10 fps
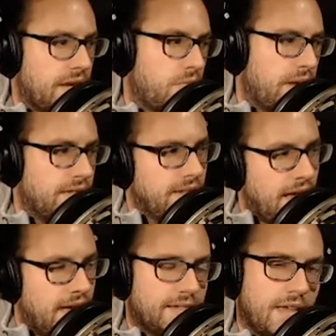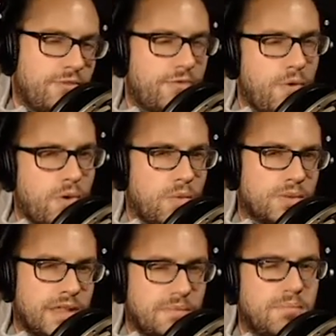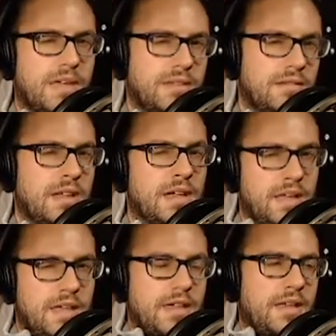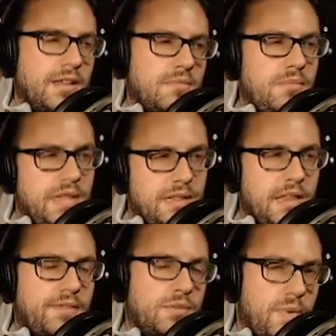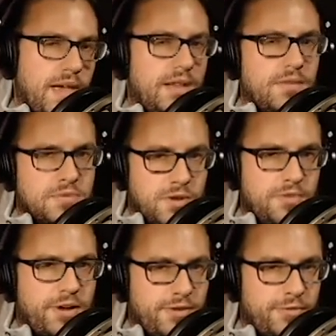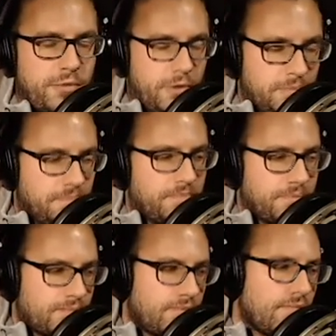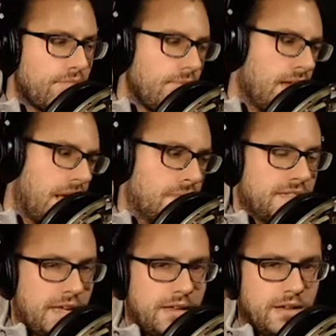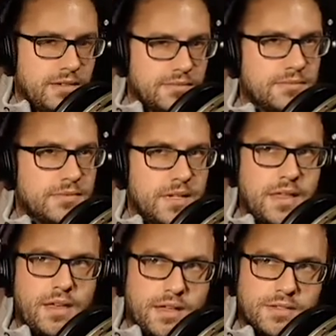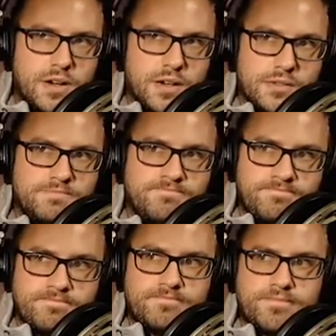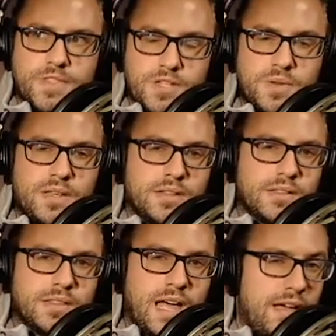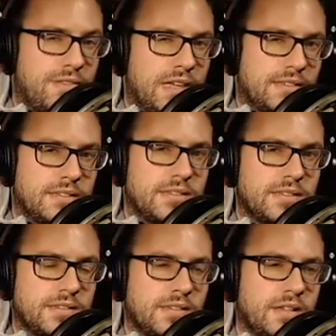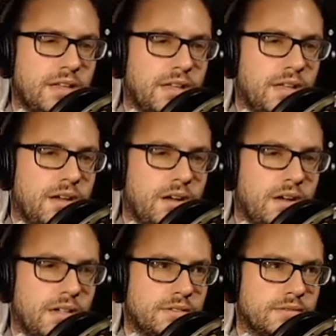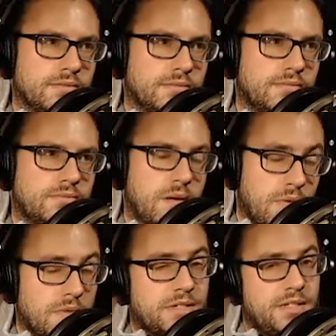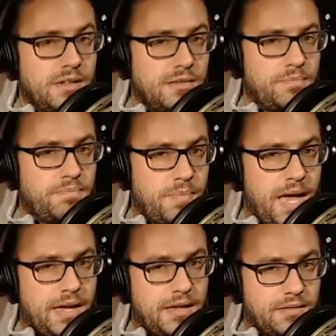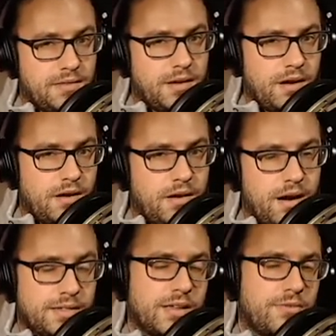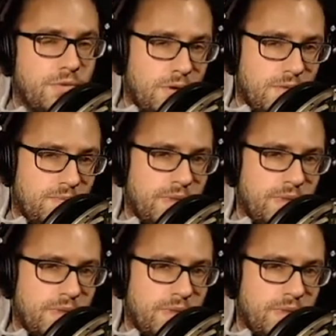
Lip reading: when SF4 was like mid lifespan of Street Fighter 4. I was taking on, I think I started doing live lessons on when we were still back in RSF 4